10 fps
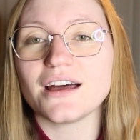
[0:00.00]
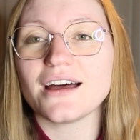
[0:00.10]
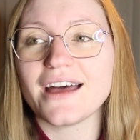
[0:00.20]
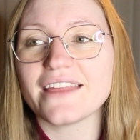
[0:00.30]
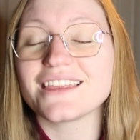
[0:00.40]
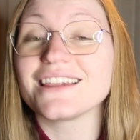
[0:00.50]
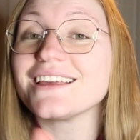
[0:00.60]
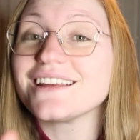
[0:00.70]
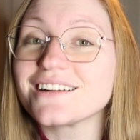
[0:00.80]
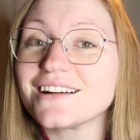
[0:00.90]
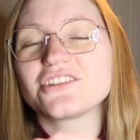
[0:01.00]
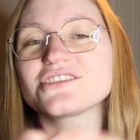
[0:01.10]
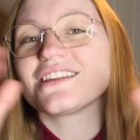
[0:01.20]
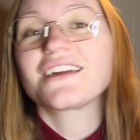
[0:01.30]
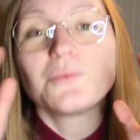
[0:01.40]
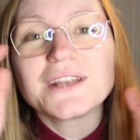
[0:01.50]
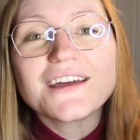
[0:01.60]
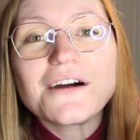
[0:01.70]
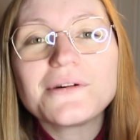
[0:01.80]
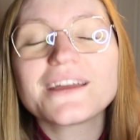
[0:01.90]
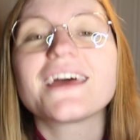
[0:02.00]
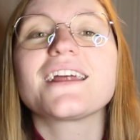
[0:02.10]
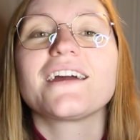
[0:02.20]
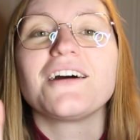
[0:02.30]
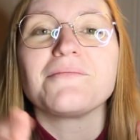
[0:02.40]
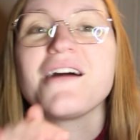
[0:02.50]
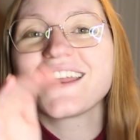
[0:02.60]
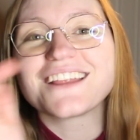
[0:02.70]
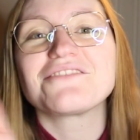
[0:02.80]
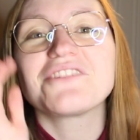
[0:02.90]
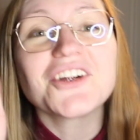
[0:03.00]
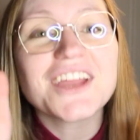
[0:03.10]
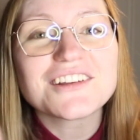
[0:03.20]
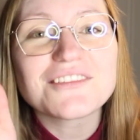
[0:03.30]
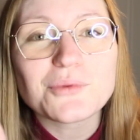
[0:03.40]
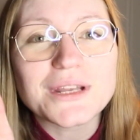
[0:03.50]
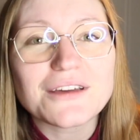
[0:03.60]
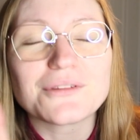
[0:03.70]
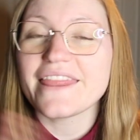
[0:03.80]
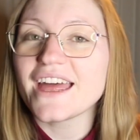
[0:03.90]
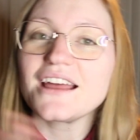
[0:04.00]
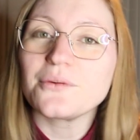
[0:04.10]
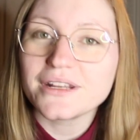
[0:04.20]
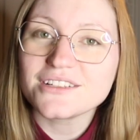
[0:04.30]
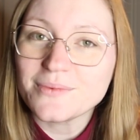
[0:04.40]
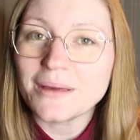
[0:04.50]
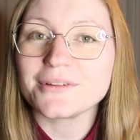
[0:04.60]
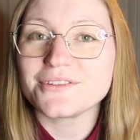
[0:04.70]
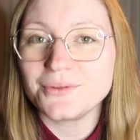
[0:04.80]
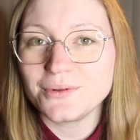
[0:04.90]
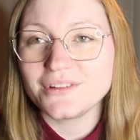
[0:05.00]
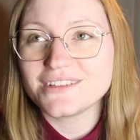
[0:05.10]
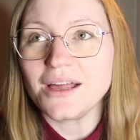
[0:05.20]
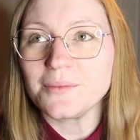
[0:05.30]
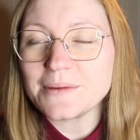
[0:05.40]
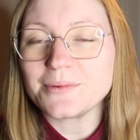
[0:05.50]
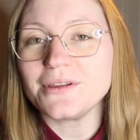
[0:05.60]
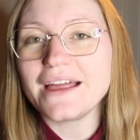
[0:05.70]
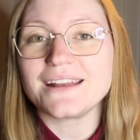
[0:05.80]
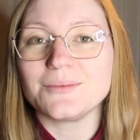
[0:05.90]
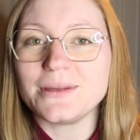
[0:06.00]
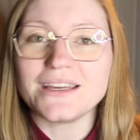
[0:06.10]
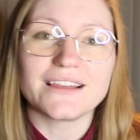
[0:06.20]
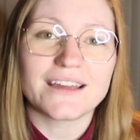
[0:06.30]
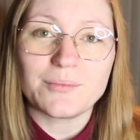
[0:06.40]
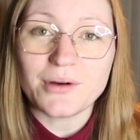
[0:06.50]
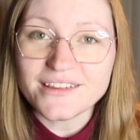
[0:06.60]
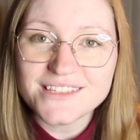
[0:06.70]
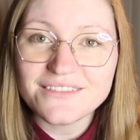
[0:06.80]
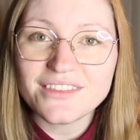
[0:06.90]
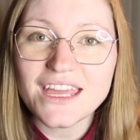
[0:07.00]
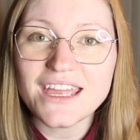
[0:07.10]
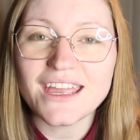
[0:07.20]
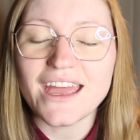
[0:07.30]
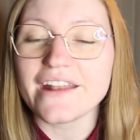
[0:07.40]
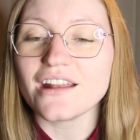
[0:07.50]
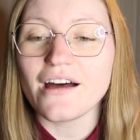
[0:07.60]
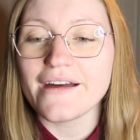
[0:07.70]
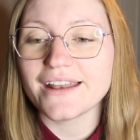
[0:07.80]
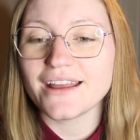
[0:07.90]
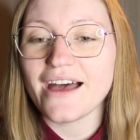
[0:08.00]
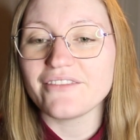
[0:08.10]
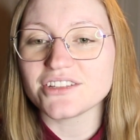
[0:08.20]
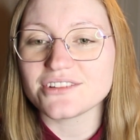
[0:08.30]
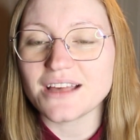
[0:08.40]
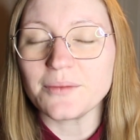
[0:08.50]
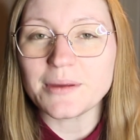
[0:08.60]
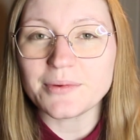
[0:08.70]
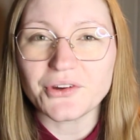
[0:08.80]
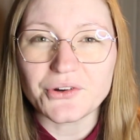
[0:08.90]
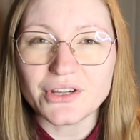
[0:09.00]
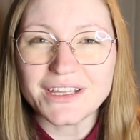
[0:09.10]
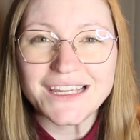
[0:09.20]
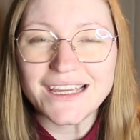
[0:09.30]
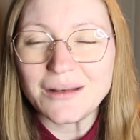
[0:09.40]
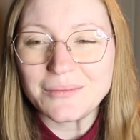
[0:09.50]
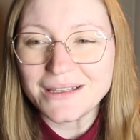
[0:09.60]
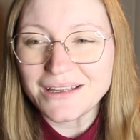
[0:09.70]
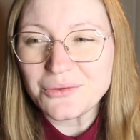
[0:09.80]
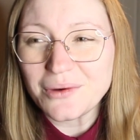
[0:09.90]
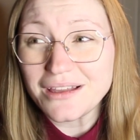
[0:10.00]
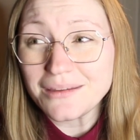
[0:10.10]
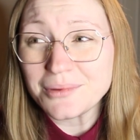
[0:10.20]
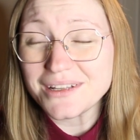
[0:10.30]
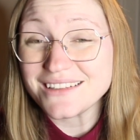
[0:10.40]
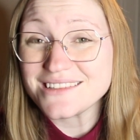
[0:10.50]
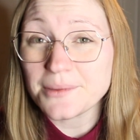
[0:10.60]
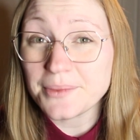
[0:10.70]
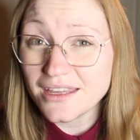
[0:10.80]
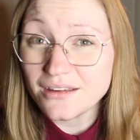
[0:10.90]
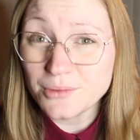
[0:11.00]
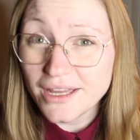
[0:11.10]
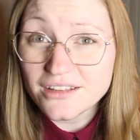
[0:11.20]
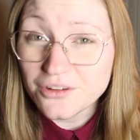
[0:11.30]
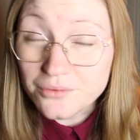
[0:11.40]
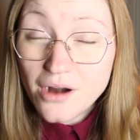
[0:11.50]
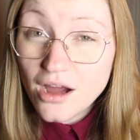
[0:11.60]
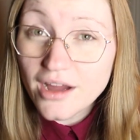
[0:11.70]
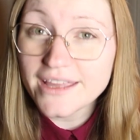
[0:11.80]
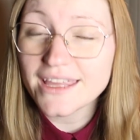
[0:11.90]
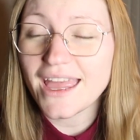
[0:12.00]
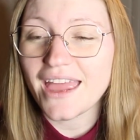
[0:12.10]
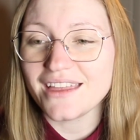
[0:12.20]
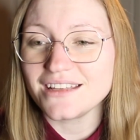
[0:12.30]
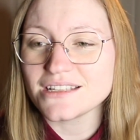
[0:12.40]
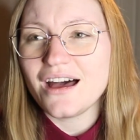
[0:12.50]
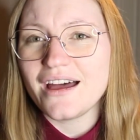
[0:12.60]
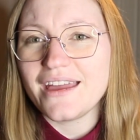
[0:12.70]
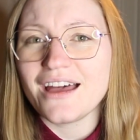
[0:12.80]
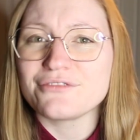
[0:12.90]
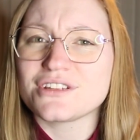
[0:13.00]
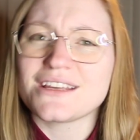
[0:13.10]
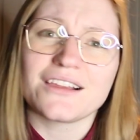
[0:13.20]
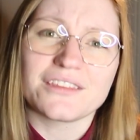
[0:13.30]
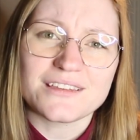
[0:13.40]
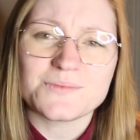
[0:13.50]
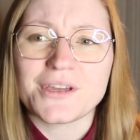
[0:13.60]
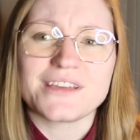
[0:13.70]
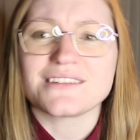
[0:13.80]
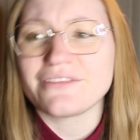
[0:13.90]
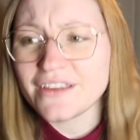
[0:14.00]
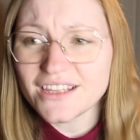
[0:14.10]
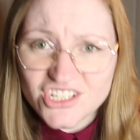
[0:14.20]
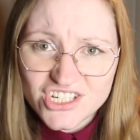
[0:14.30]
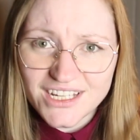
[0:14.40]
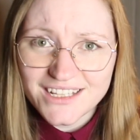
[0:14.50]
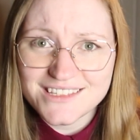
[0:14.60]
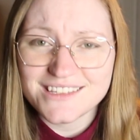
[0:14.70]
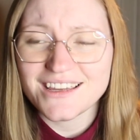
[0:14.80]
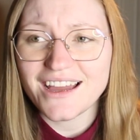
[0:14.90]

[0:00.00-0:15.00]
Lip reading: at the later, there's like a window, and I got mine at the very end of the window. And then I wanted to be able to tell people and it be a, like a positive thing, and not having to tell people early and be like, well, but something might go wrong and I have to tell you this because I feel like shit.